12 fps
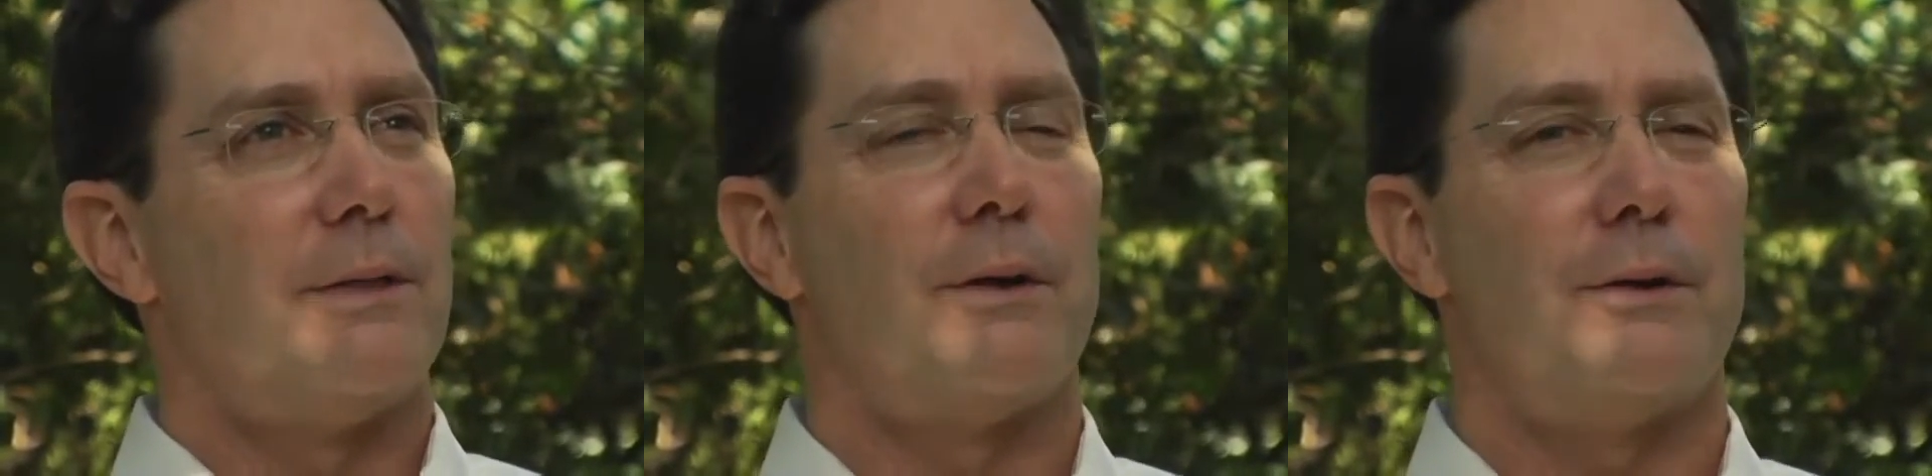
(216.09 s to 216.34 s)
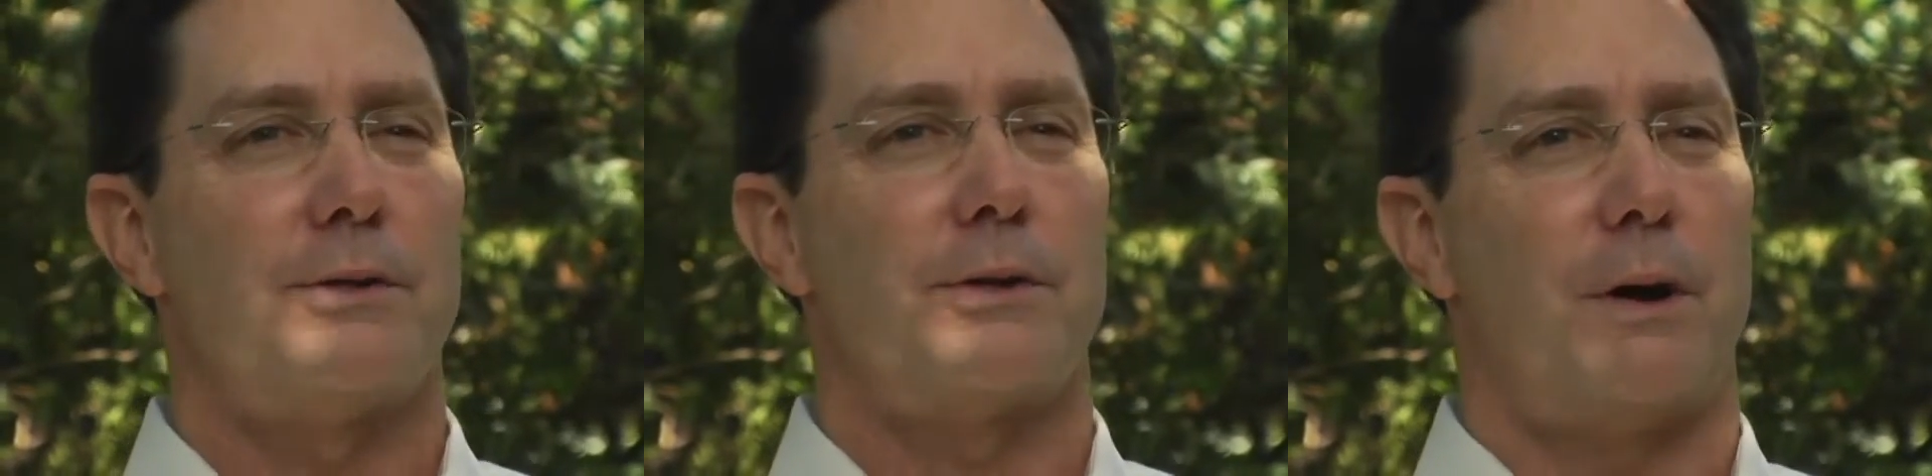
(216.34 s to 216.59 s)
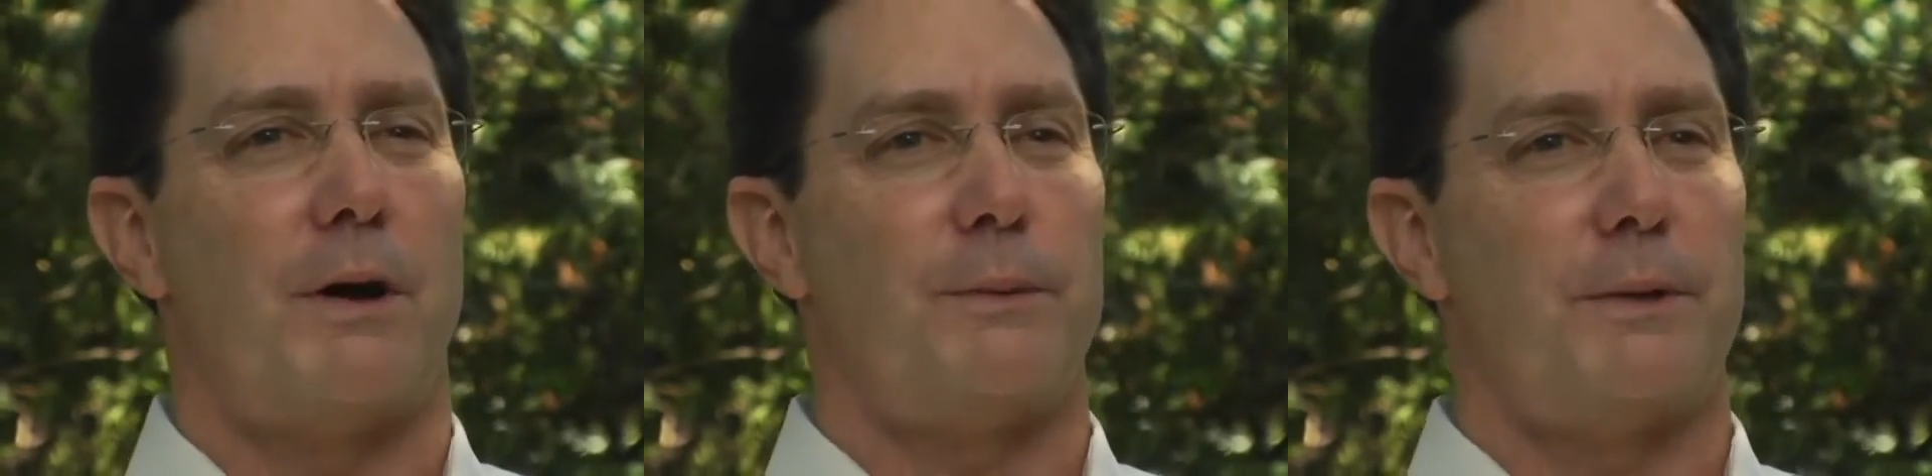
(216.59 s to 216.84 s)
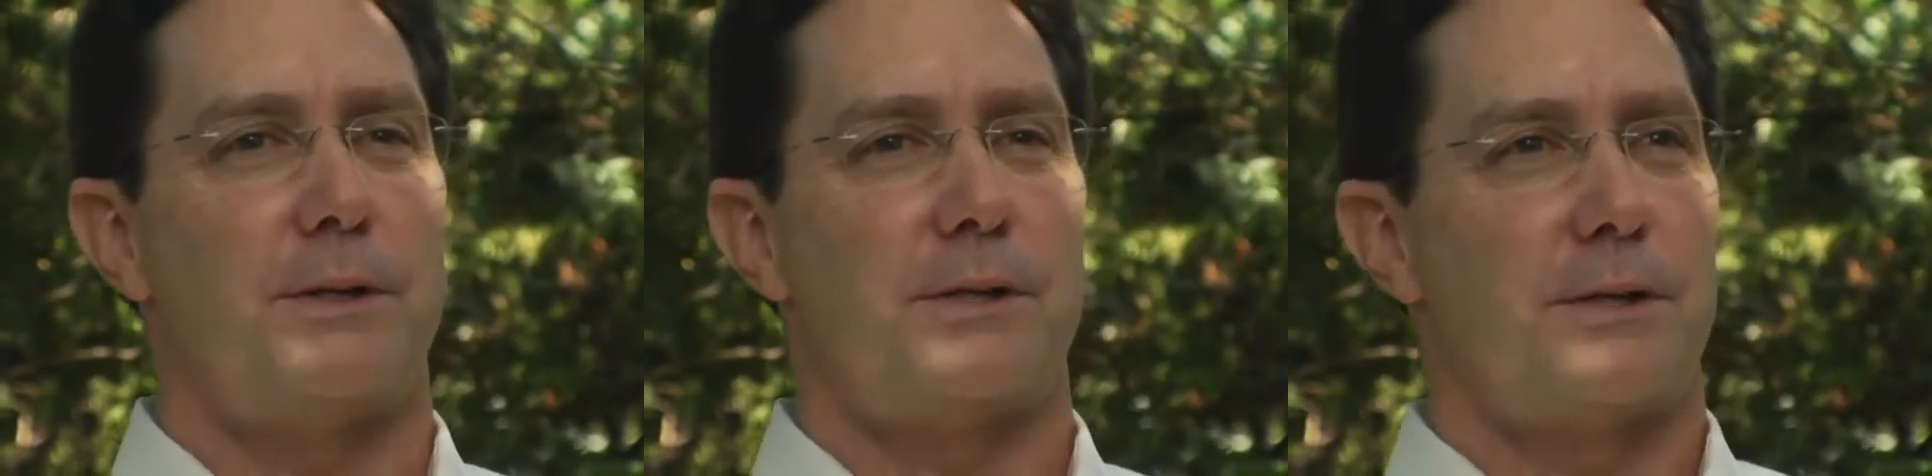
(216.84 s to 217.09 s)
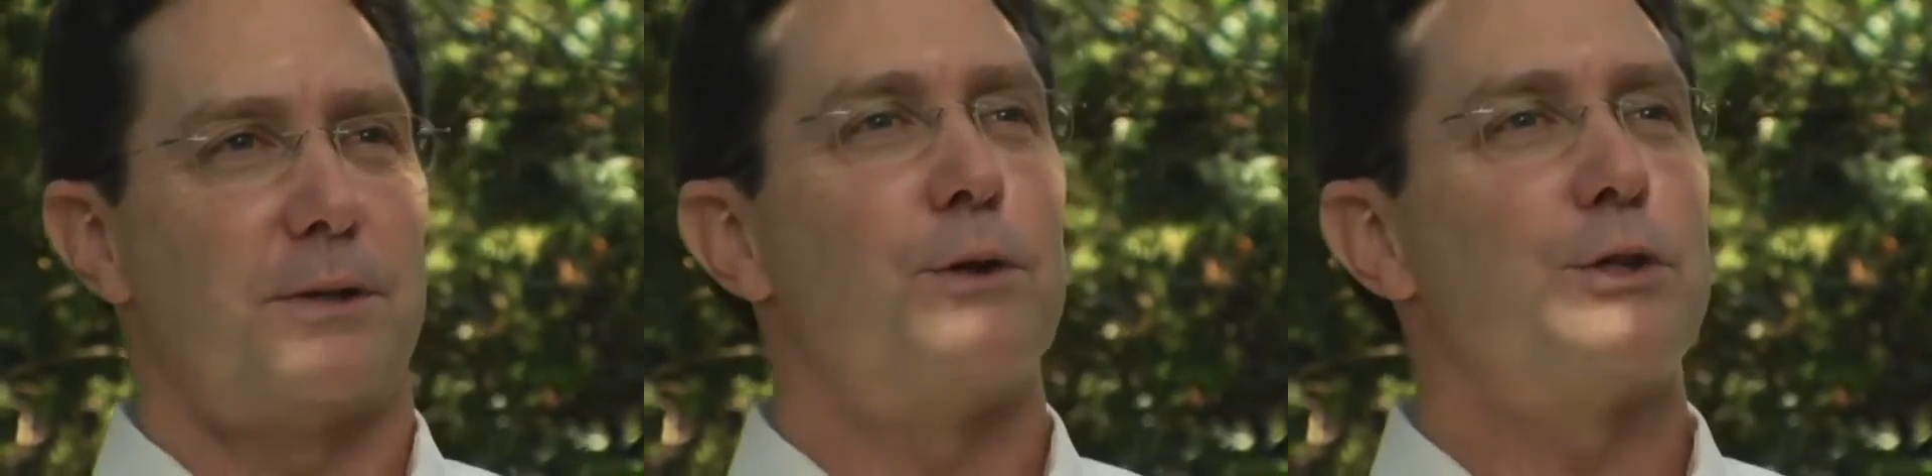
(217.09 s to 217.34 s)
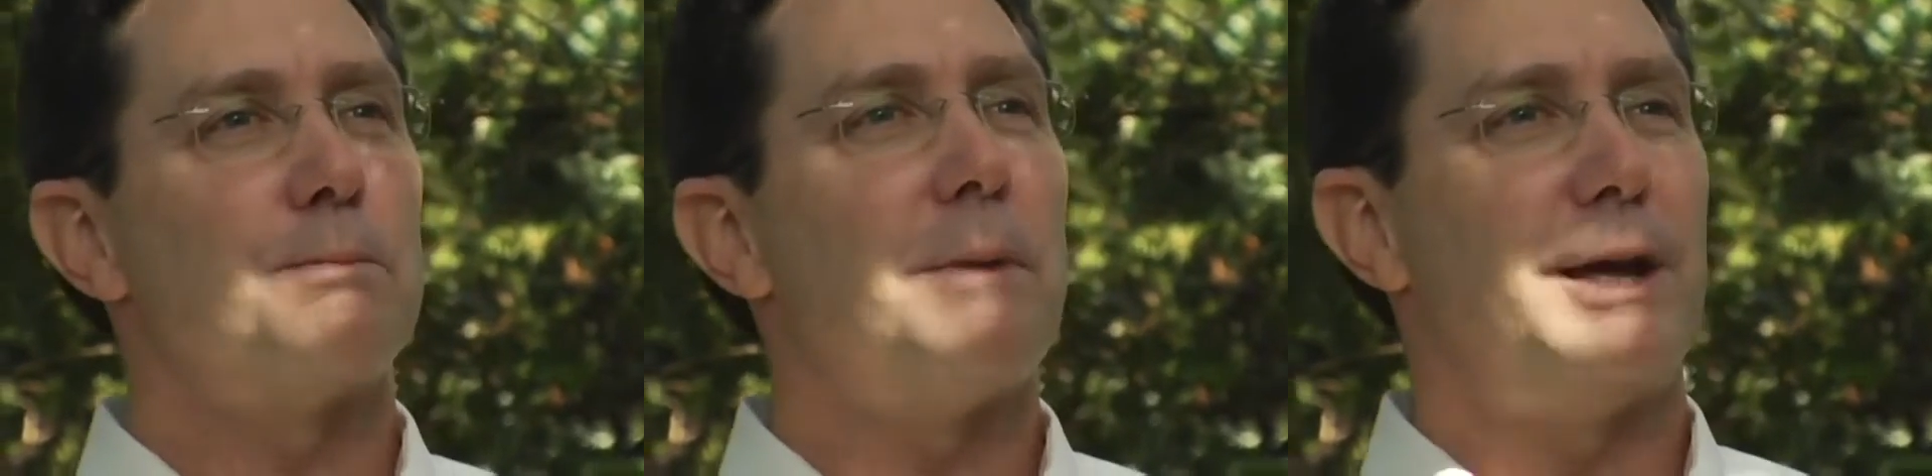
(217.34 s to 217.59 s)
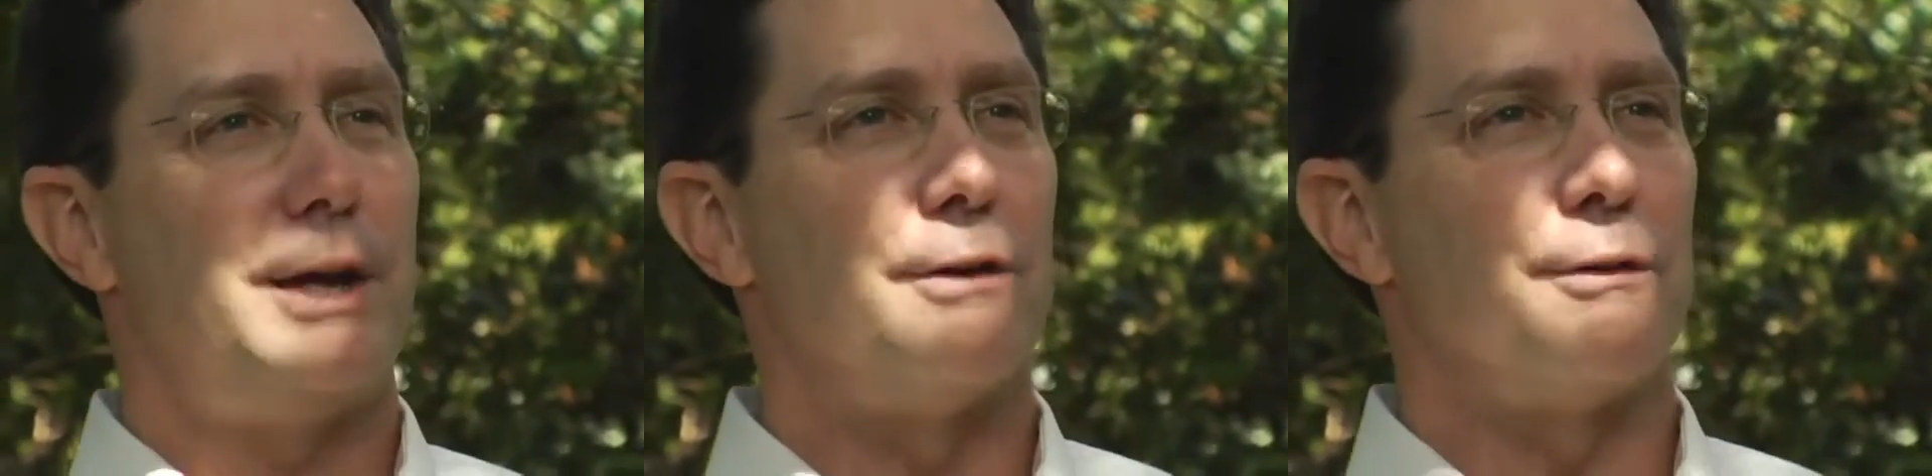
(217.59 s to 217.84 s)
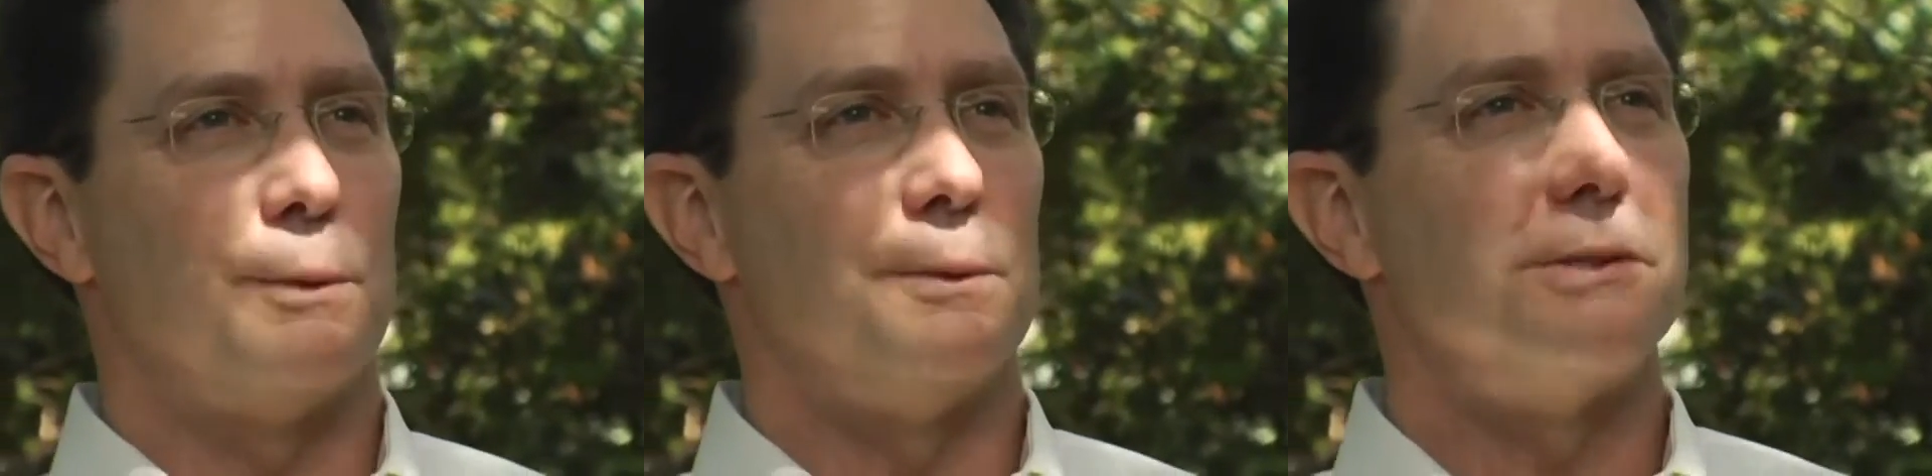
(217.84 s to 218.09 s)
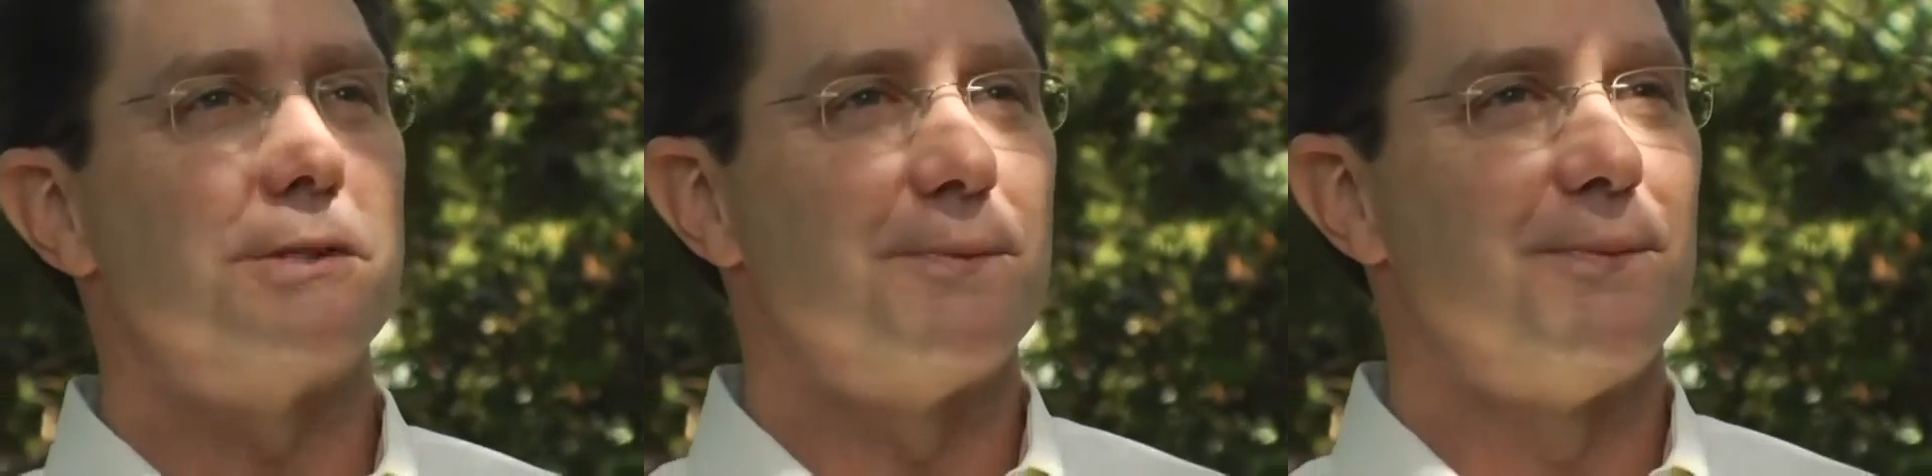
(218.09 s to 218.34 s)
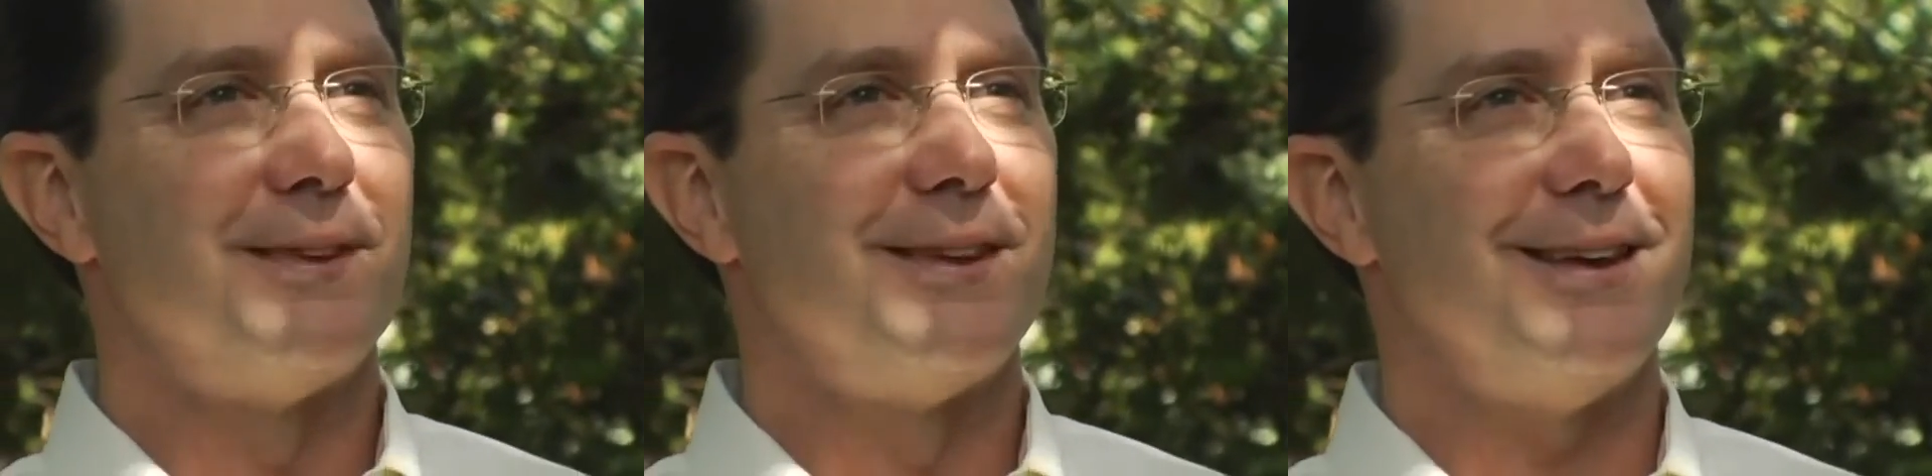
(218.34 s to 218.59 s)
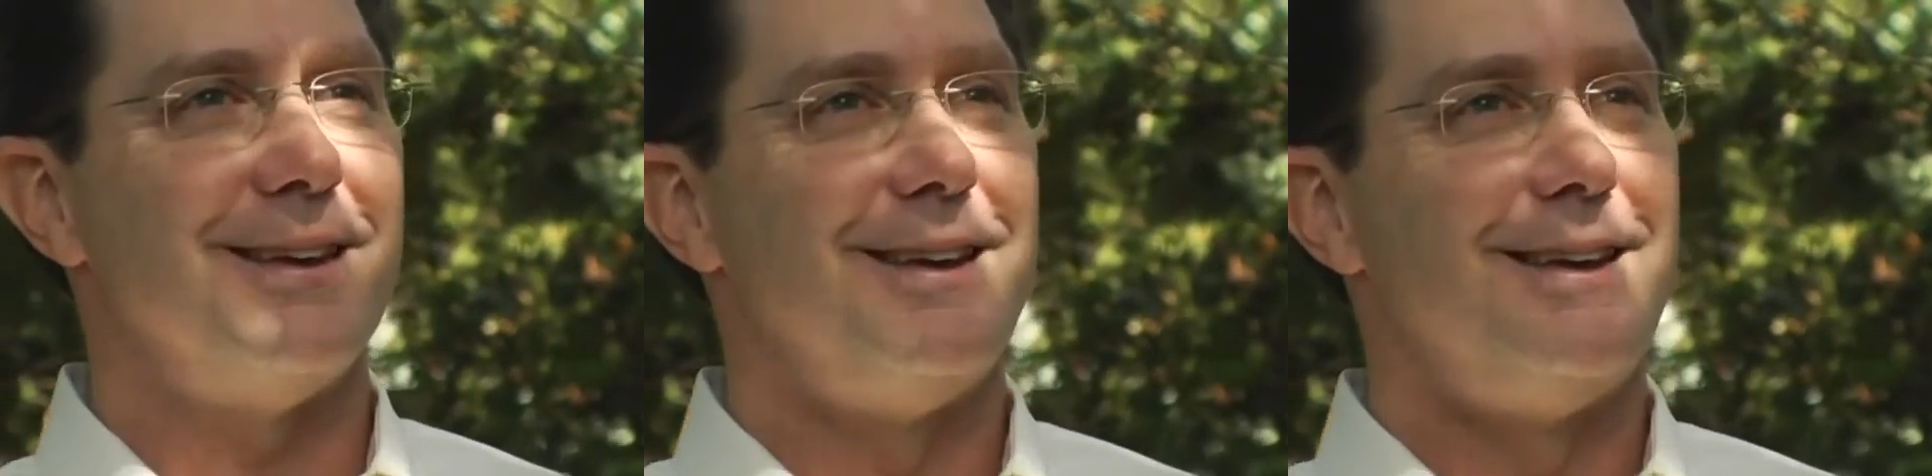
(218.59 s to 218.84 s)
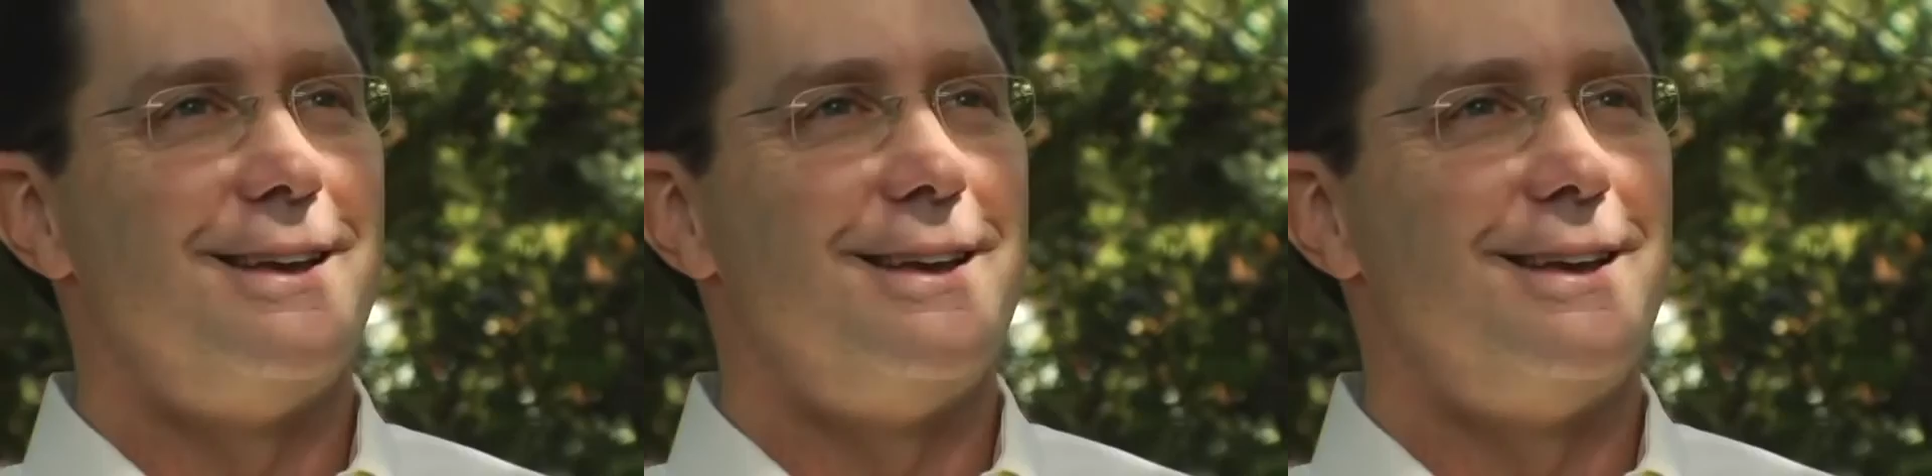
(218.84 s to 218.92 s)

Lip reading: those are my heroes. Okay?